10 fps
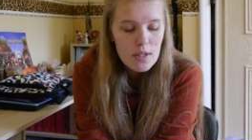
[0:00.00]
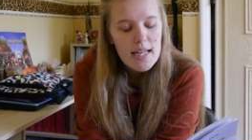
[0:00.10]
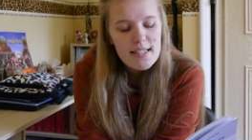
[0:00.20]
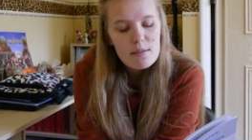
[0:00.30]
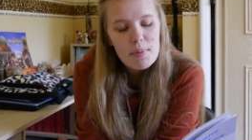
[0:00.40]

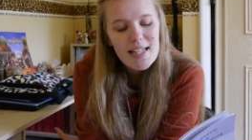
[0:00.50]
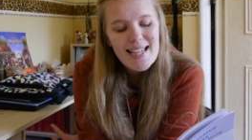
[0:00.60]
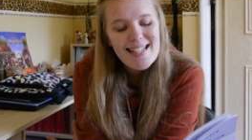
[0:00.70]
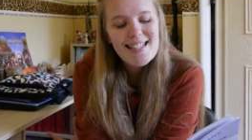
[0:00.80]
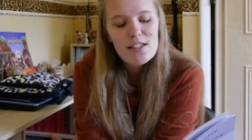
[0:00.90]
He says, but
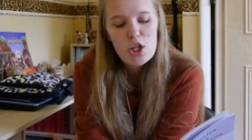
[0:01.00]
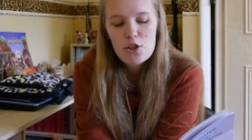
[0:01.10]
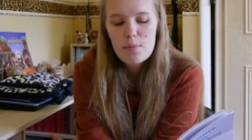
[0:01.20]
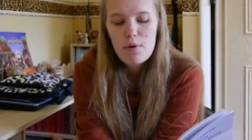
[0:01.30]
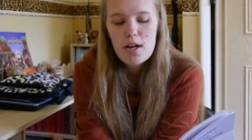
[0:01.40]
it isn't so
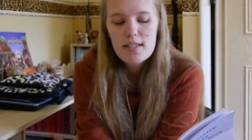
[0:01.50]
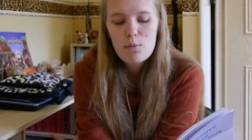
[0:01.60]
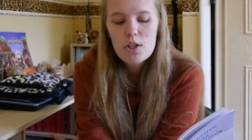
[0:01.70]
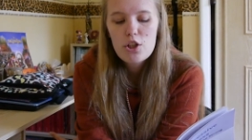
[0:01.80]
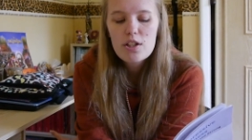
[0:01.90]
surprising
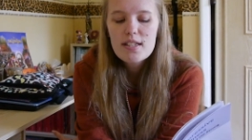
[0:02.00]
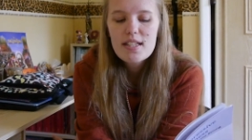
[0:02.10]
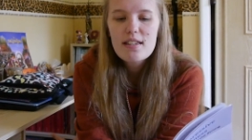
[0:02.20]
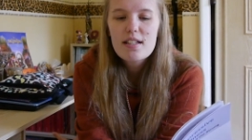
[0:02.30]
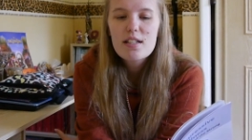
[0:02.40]
when you
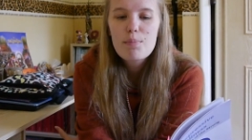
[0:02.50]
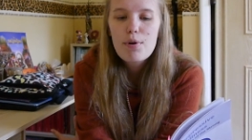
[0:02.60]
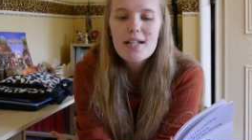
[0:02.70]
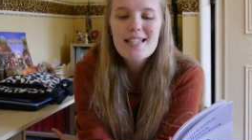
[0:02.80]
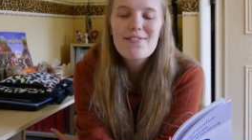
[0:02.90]
consider that
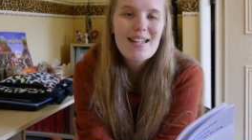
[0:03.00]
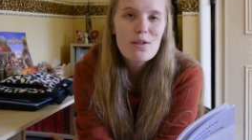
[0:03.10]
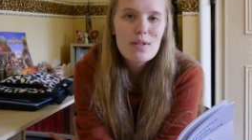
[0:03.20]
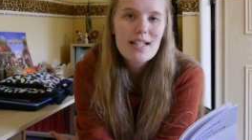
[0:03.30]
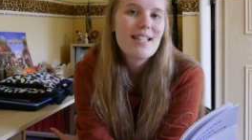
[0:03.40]
depressive
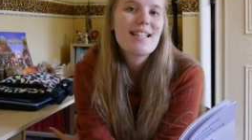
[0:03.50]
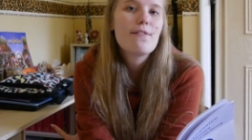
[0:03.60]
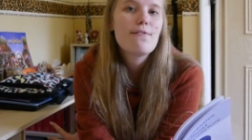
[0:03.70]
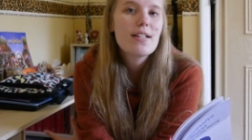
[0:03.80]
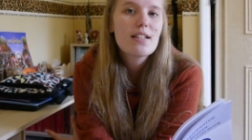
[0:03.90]
illness is a
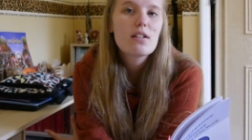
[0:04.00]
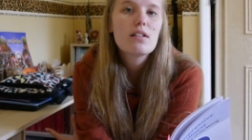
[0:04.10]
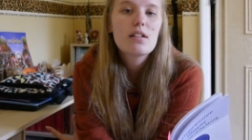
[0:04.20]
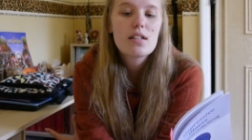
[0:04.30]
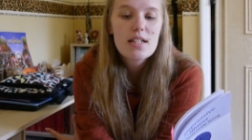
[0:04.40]

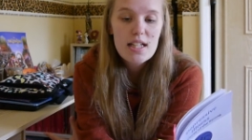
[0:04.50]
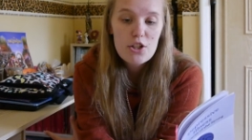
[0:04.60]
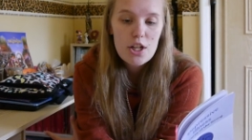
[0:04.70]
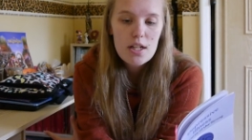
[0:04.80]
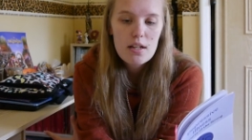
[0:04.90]
physical
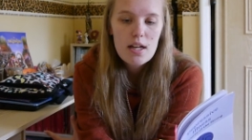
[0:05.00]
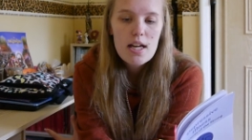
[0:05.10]
condition.